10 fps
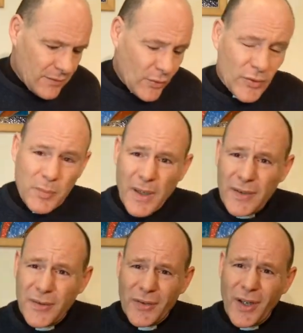Those
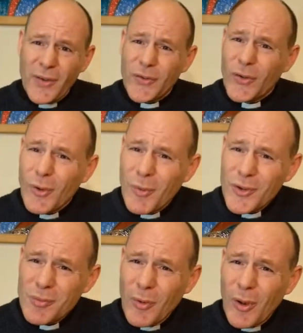pages are so
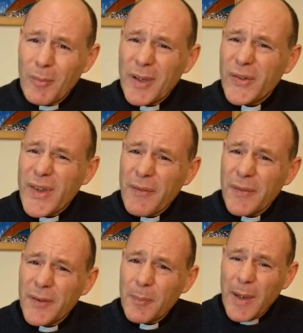much more because they're
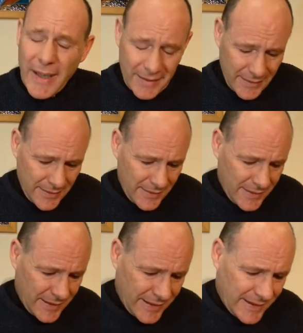inspired.
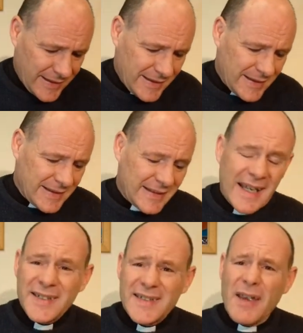
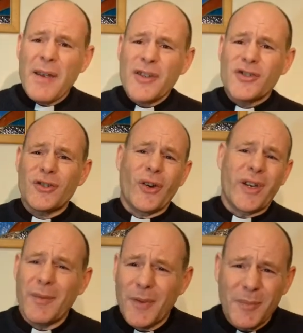Yes, they're ancient
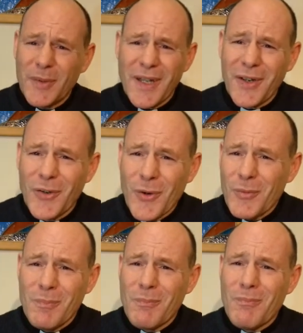documents, but they're
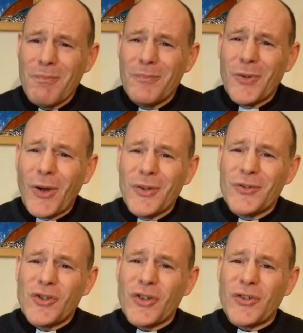
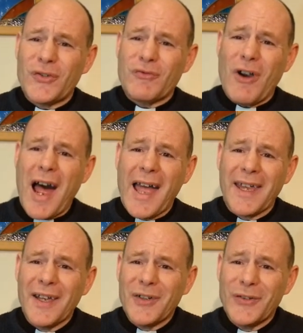not just dry,
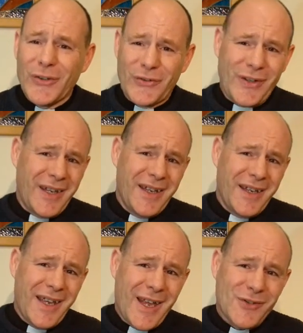dusty
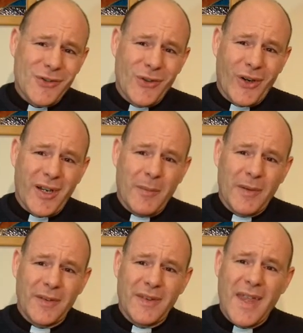ancient
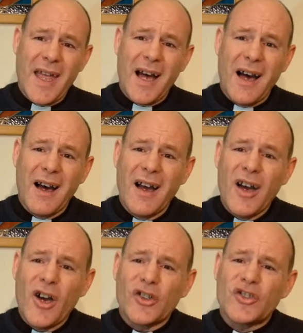documents. They are
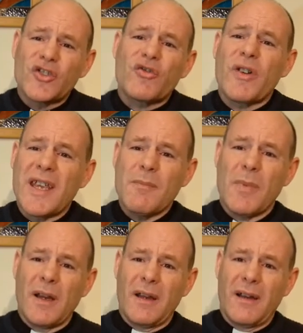a stream
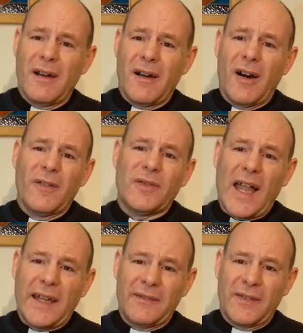of
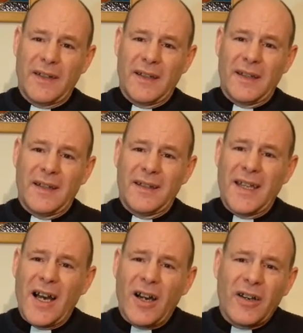life.
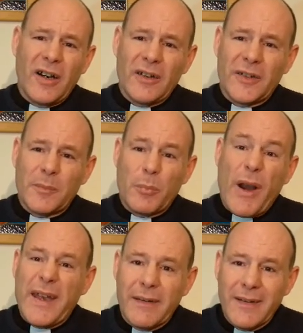They are God's
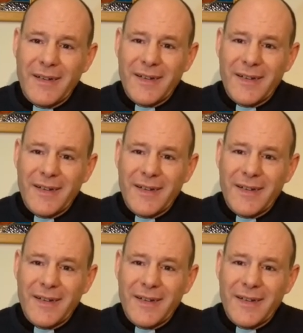bread